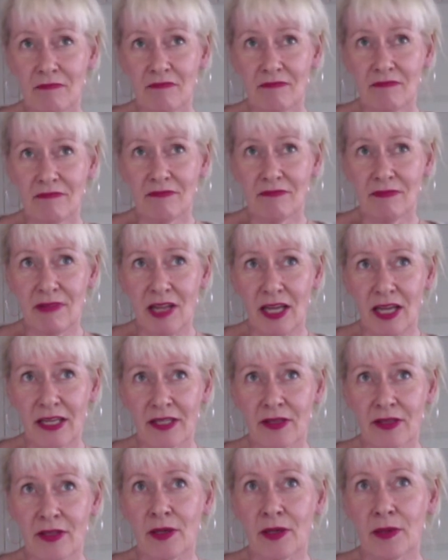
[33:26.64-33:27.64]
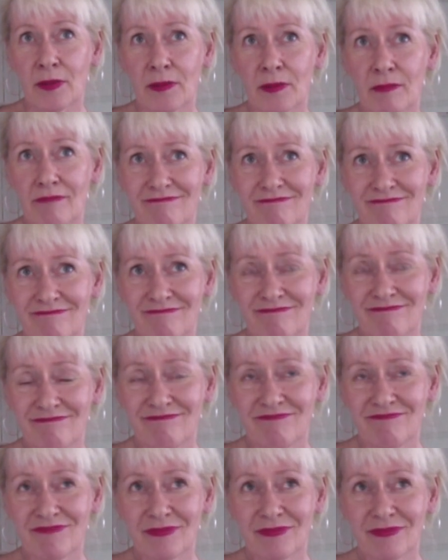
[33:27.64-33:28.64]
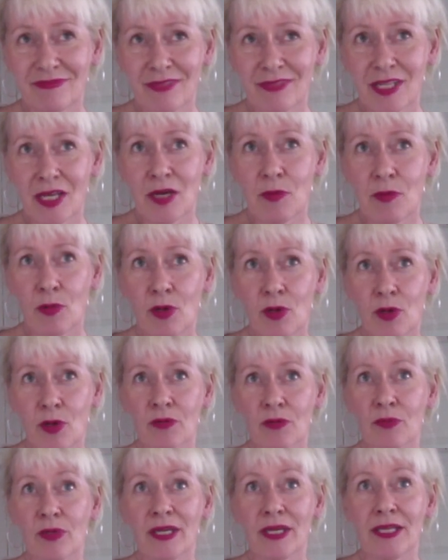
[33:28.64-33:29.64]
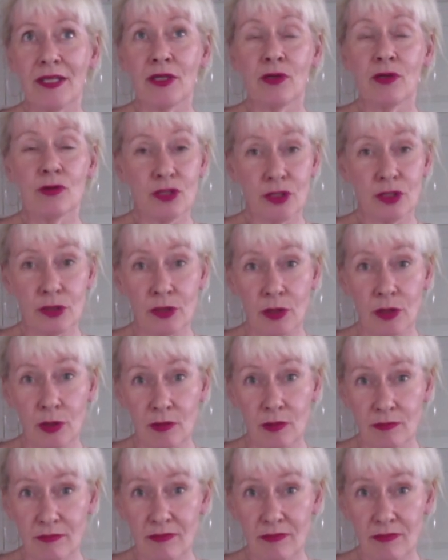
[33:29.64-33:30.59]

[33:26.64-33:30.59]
like the world we used to know.